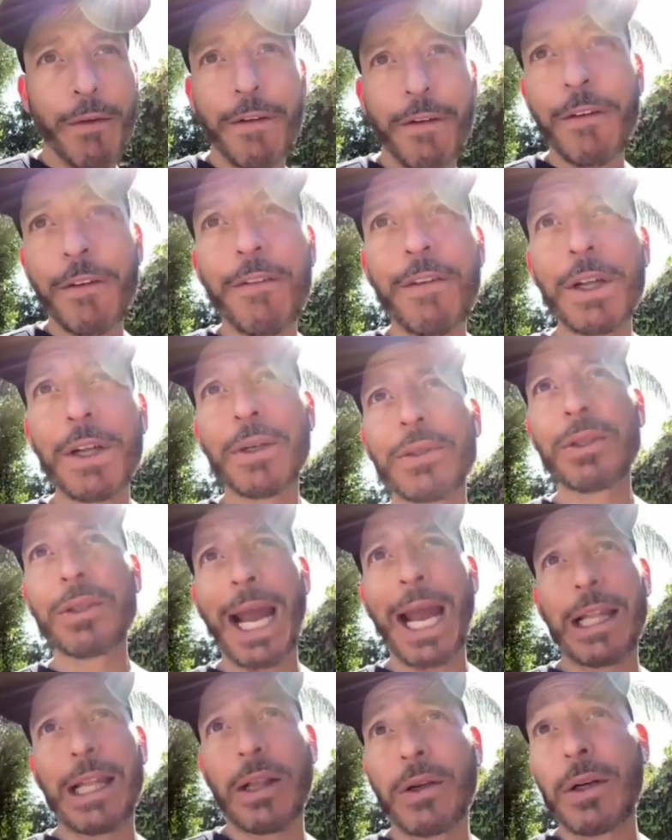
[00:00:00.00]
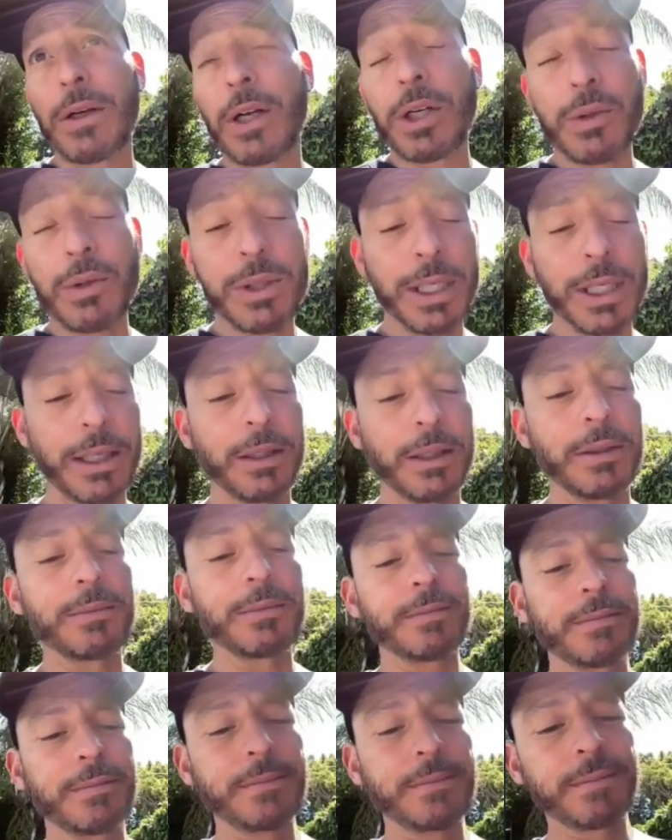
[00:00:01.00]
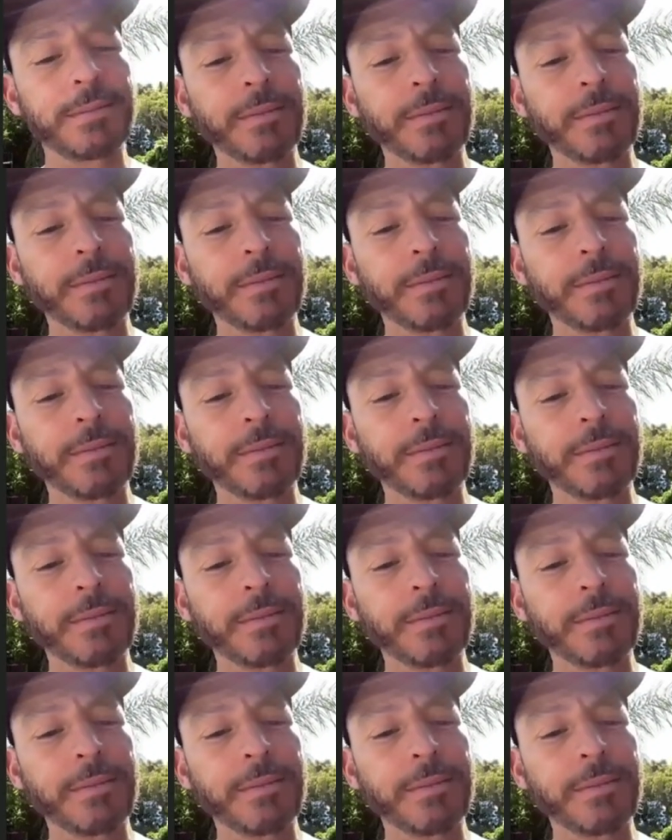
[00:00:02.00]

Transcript: more fulfilled, and learn a new skill.